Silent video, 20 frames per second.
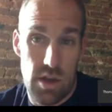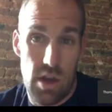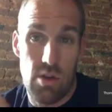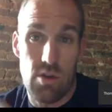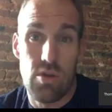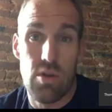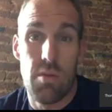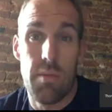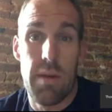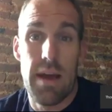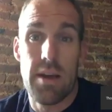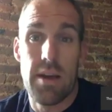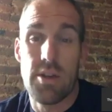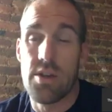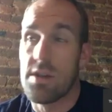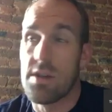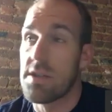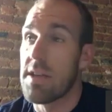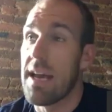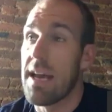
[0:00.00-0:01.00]
Just talk to a
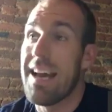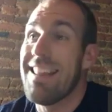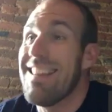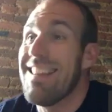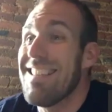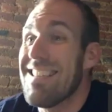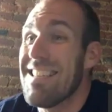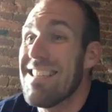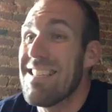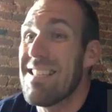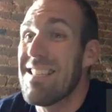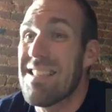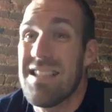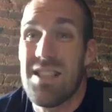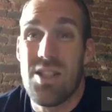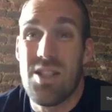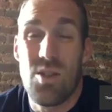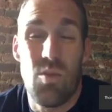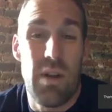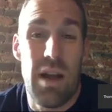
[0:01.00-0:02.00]
manager and say, hey, this
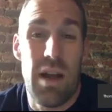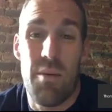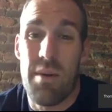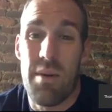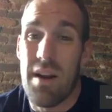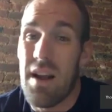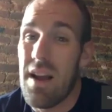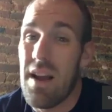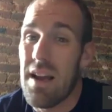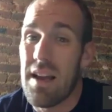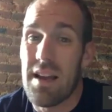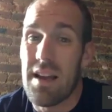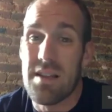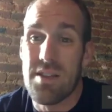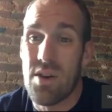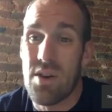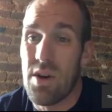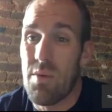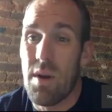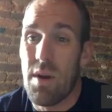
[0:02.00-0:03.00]
is what I would
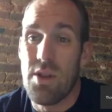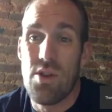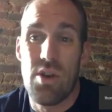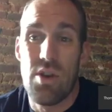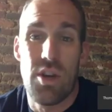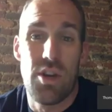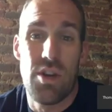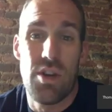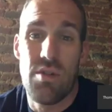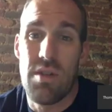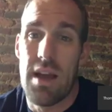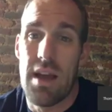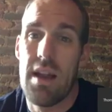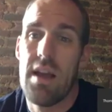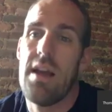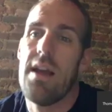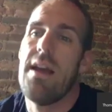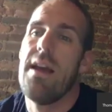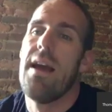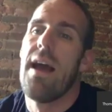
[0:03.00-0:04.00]
like. Is there any way you can
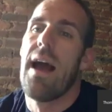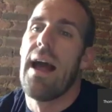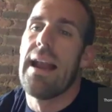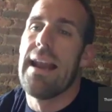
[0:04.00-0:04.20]
do that?